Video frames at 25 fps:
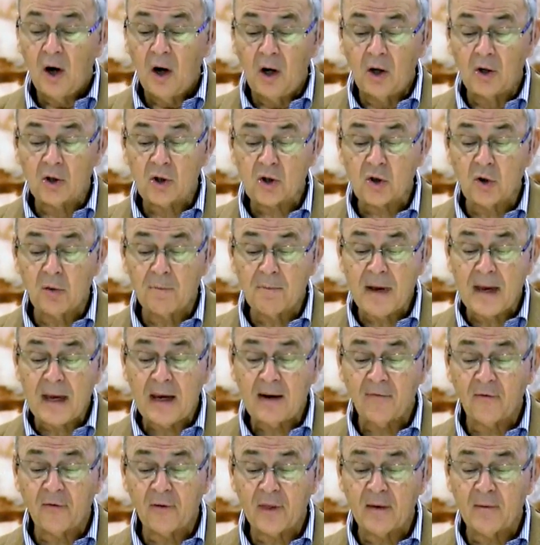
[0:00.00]
Also
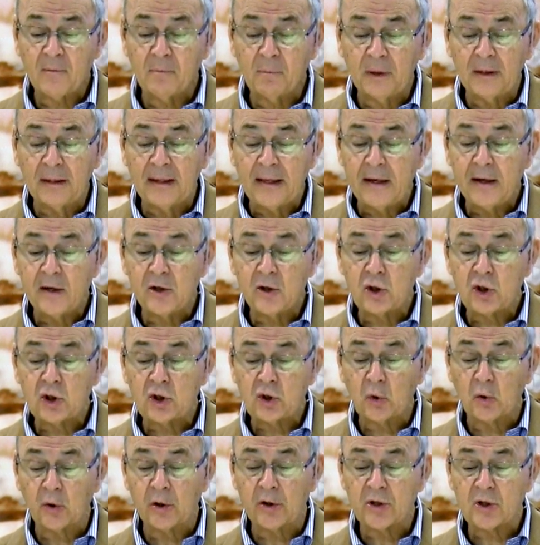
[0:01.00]
make for them linen
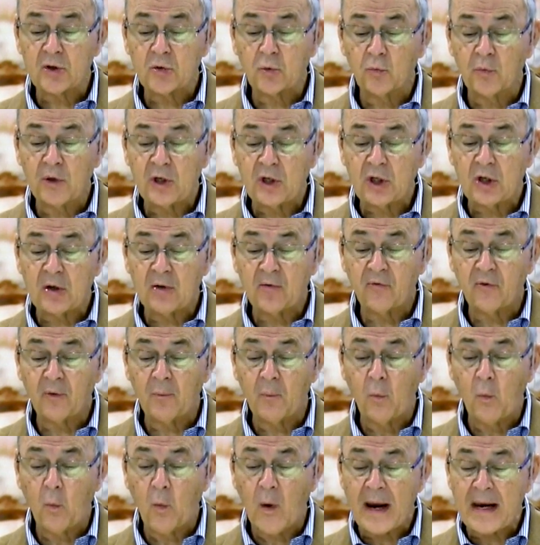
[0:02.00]
shorts reaching
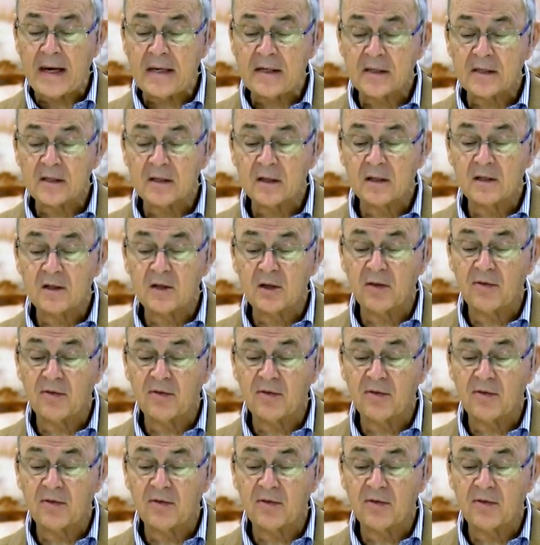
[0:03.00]
from waist